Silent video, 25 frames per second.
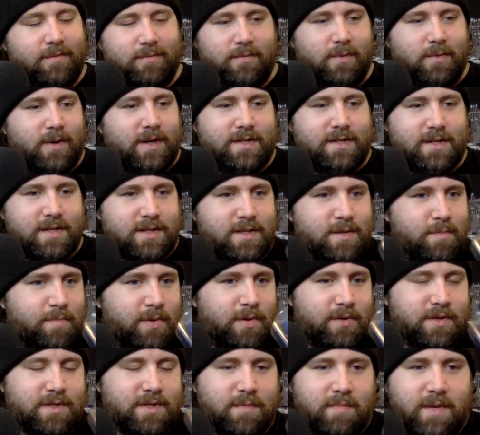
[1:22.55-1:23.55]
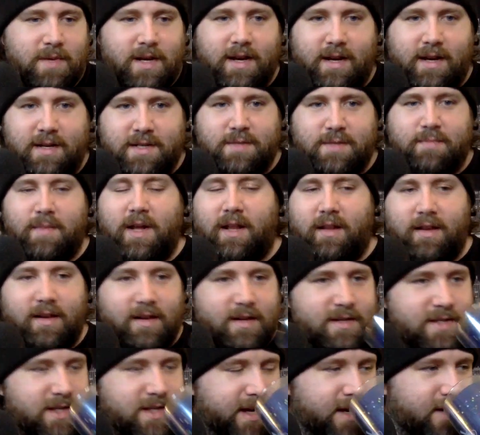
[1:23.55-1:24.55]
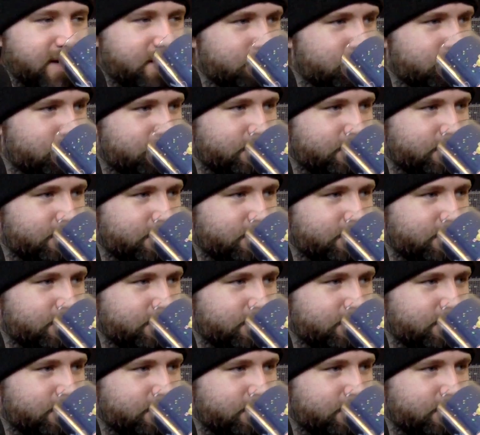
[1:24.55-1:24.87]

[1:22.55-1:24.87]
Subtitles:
what is this supposed to be? And I smell it, and it's like,